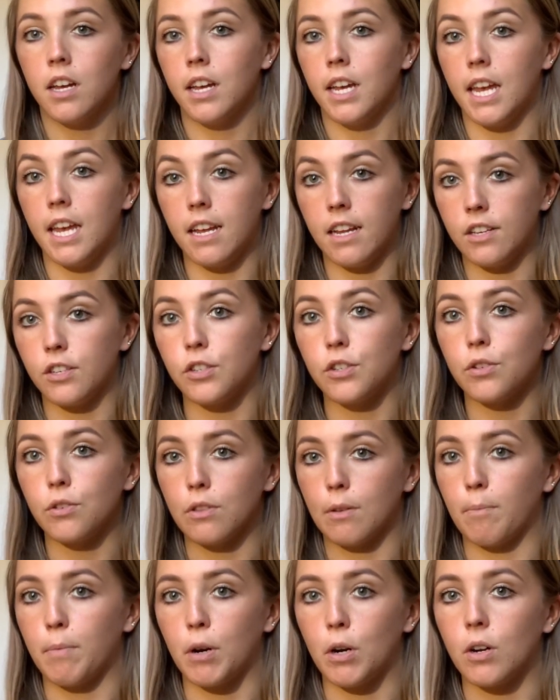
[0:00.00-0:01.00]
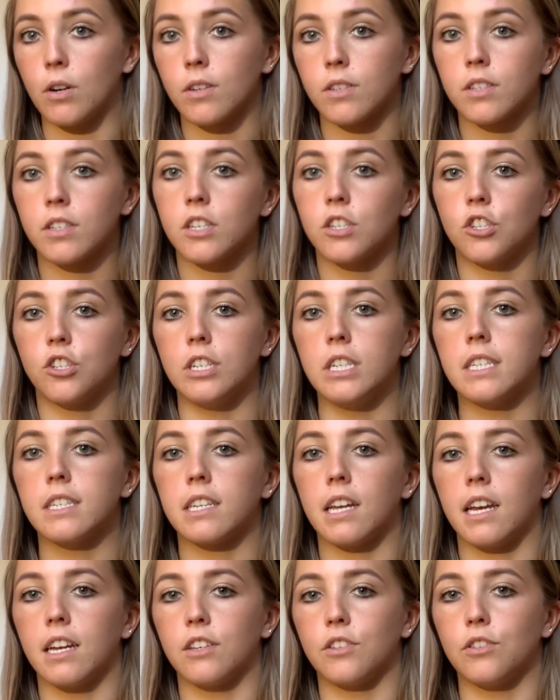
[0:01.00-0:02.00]
into the purse. She
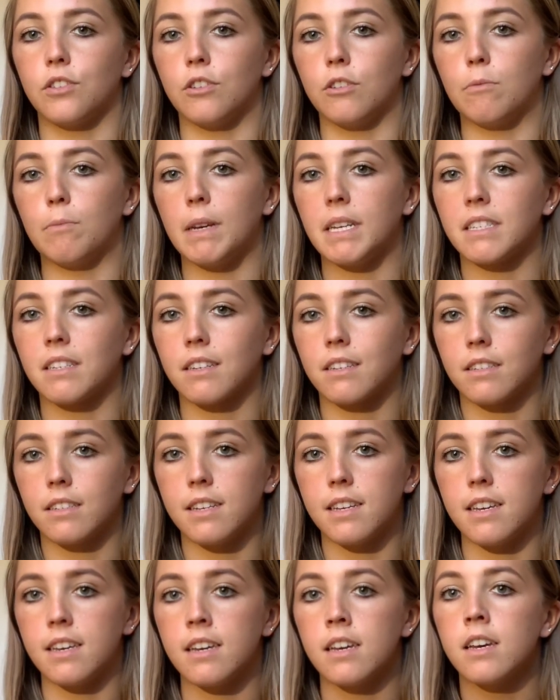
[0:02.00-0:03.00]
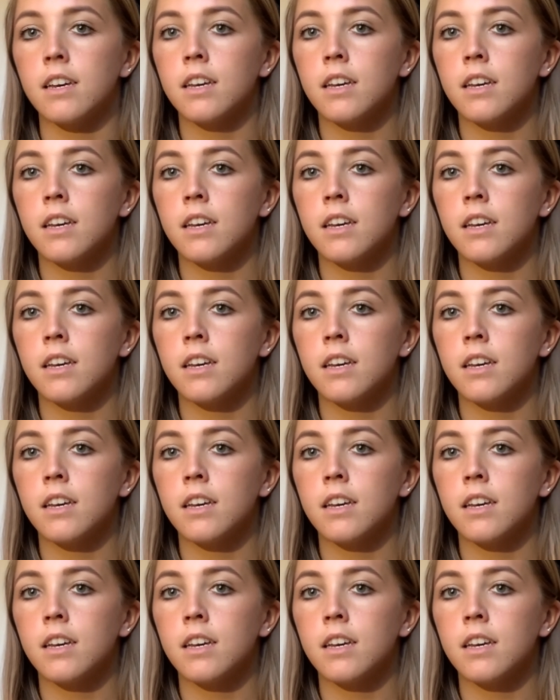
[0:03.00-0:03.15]
said to basically,